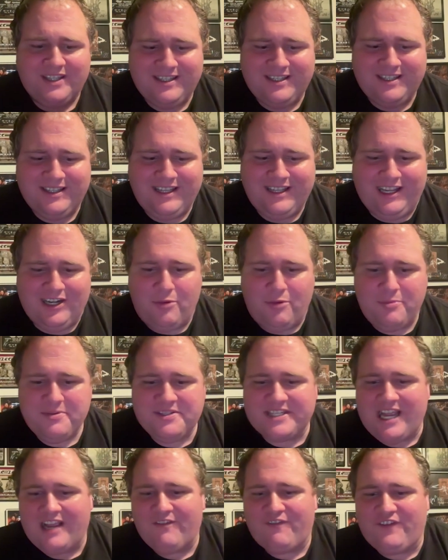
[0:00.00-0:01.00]
It almost
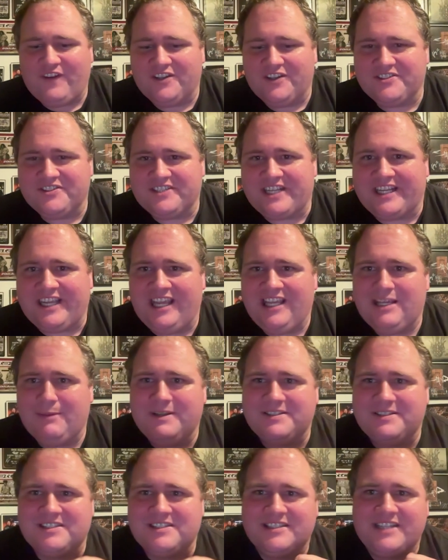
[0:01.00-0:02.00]
kind of feels like
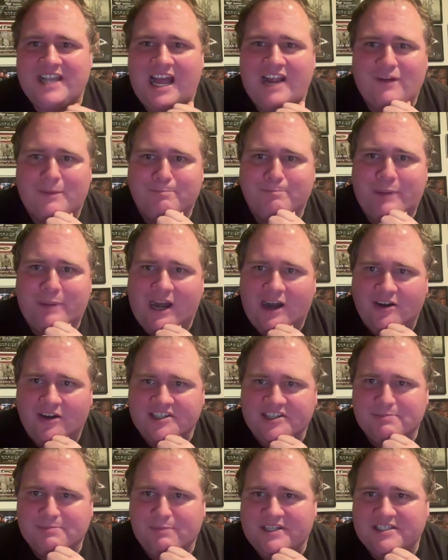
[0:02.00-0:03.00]
Incubus is kind of
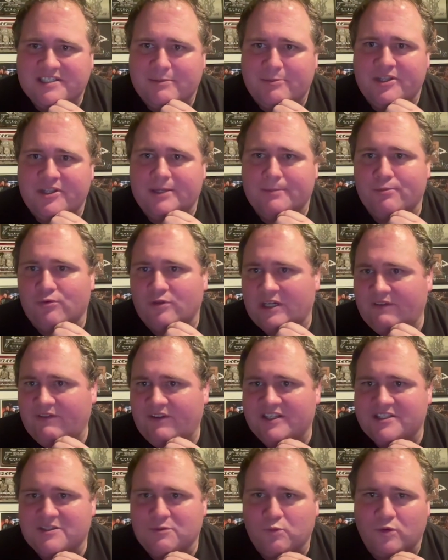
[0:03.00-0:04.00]
embarrassed by some of their
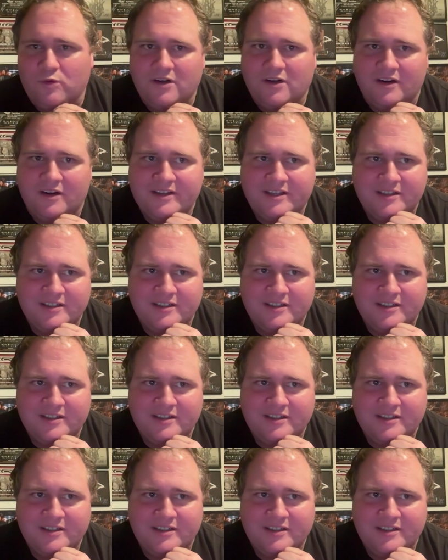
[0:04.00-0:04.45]
previous work,